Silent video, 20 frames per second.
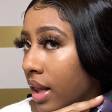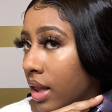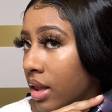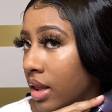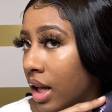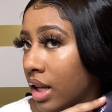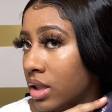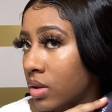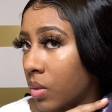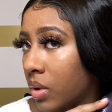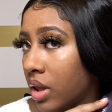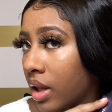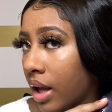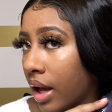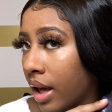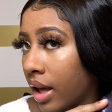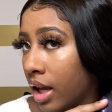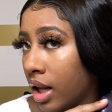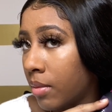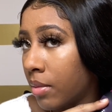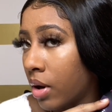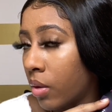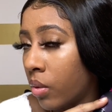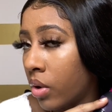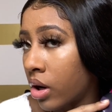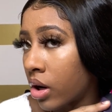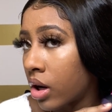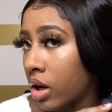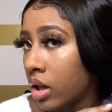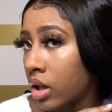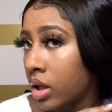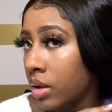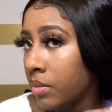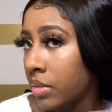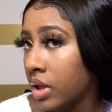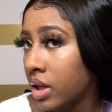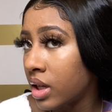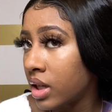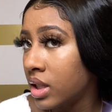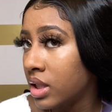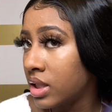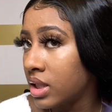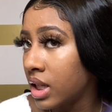That's one thing I hate about wand curling, because